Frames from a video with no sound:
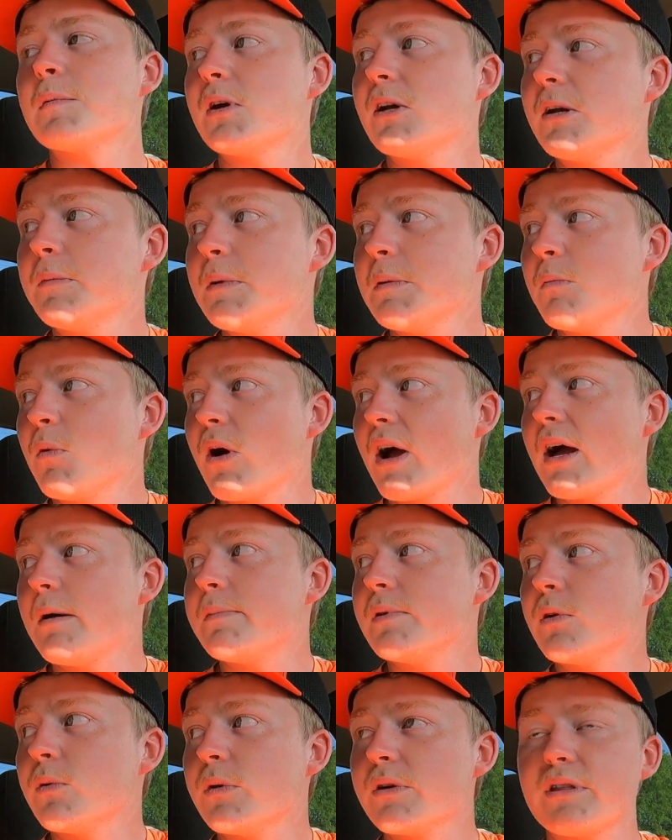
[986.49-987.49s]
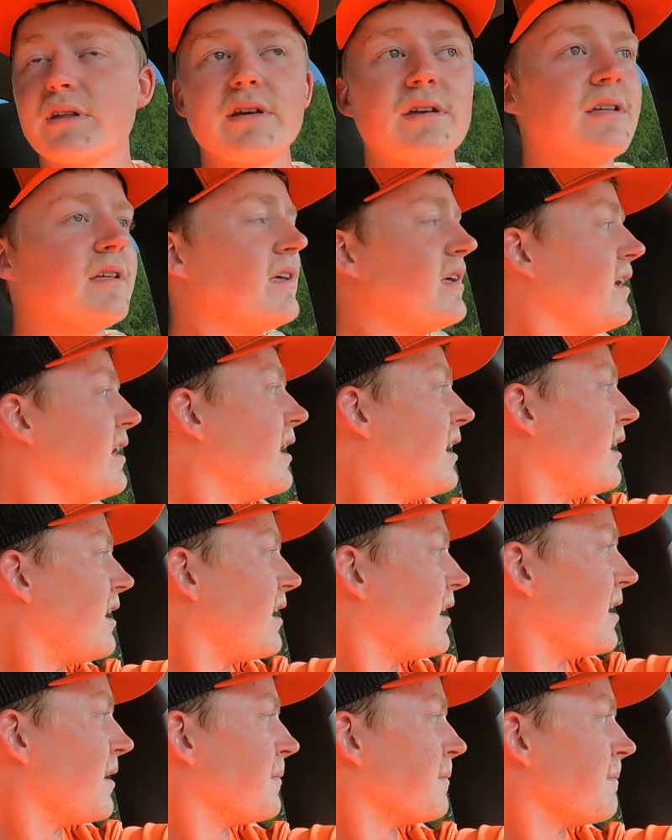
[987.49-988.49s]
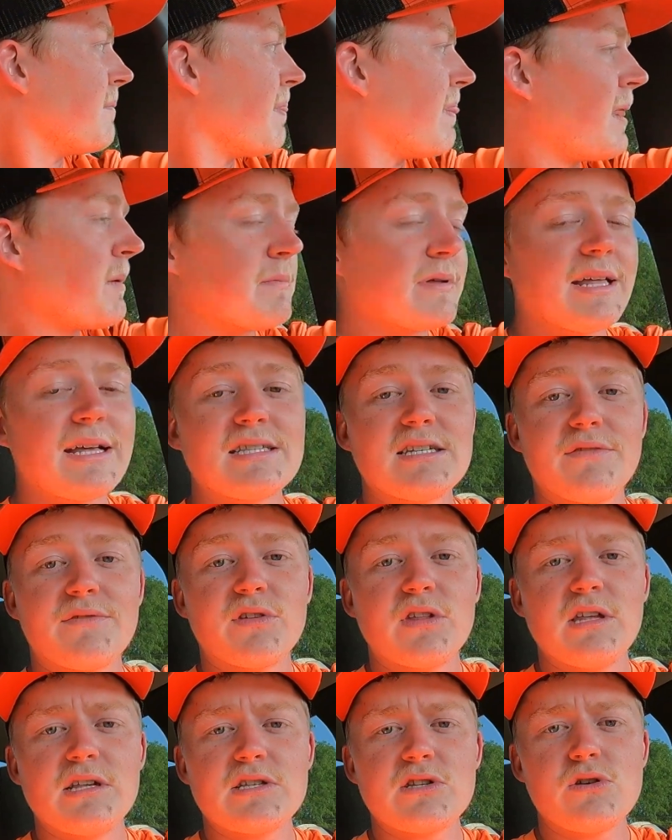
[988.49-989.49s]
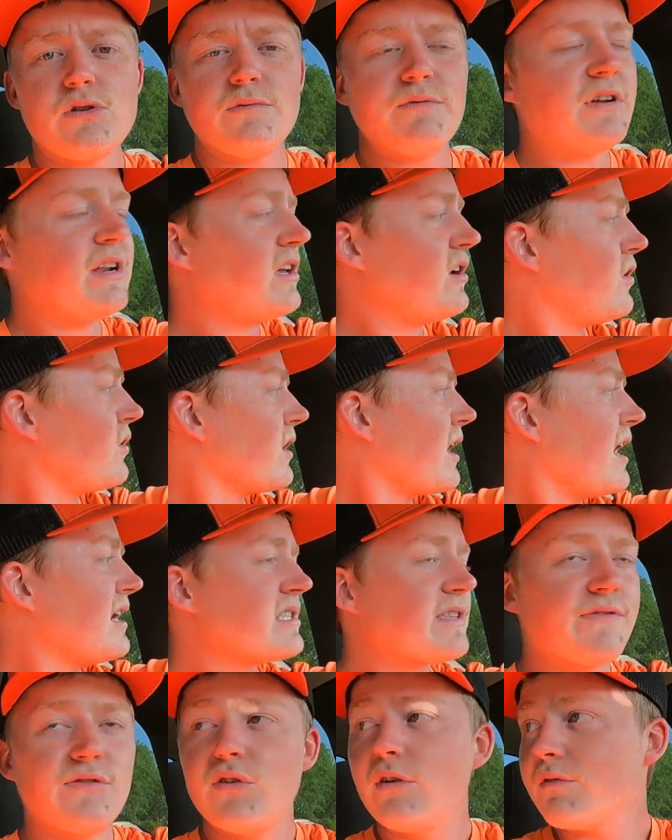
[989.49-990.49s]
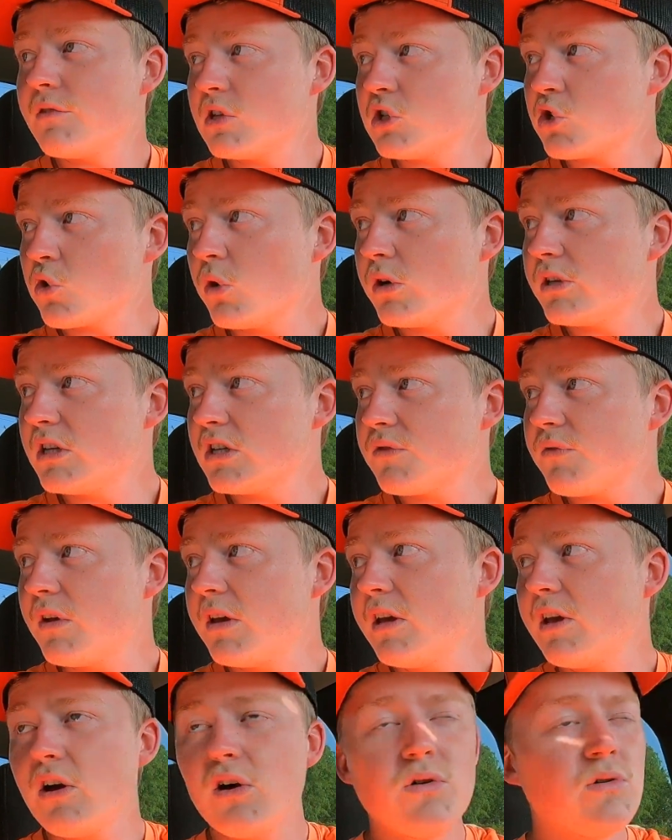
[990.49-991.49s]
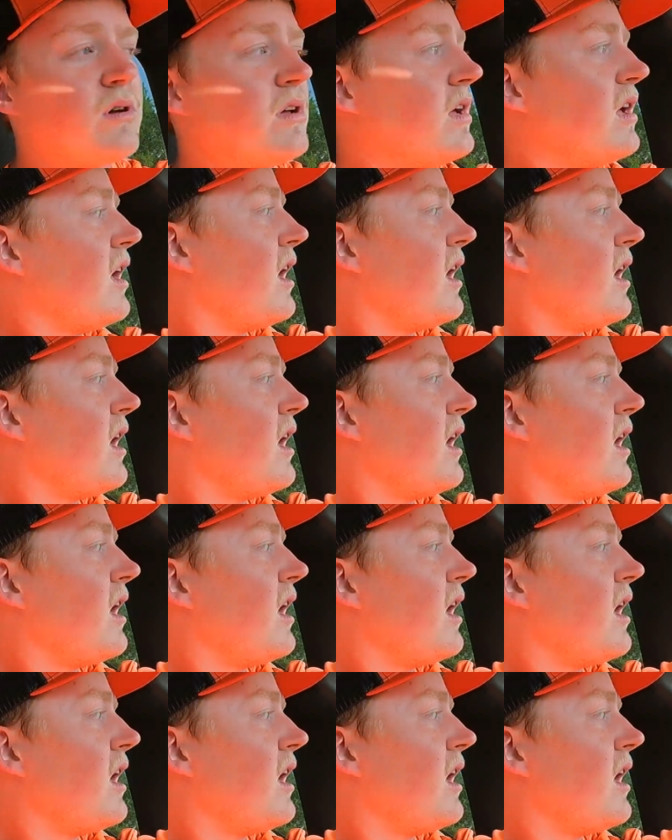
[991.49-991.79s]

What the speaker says: Couldn't be more happier with it. But that's it for this video, guys. If you've enjoyed this video,